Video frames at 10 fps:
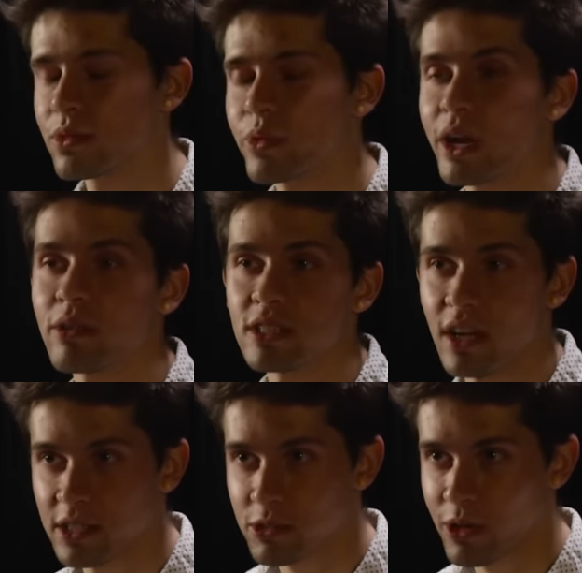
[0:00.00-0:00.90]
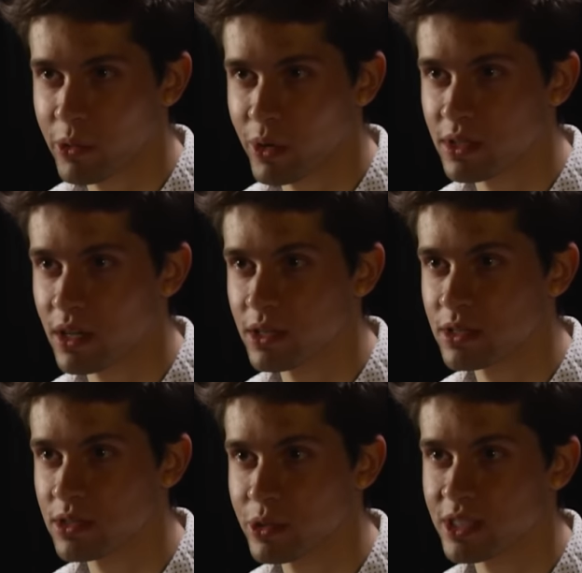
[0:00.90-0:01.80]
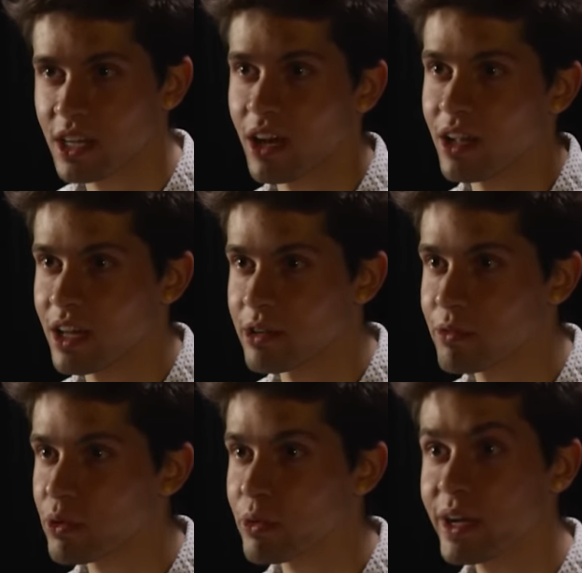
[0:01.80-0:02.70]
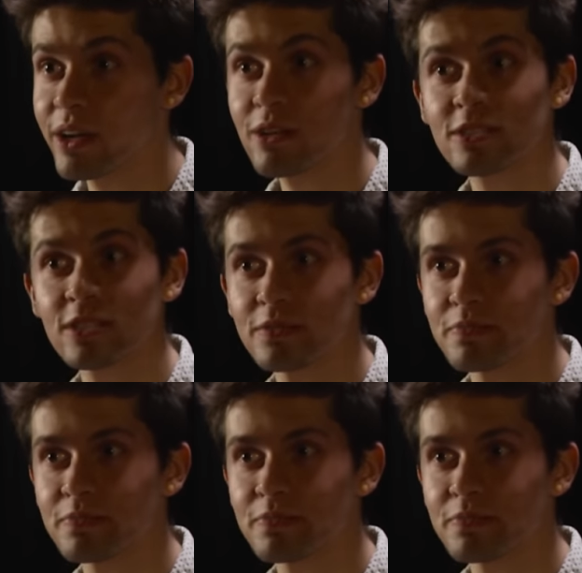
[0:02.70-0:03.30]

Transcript: when I was in high school, I worked on a suicide hotline for three years.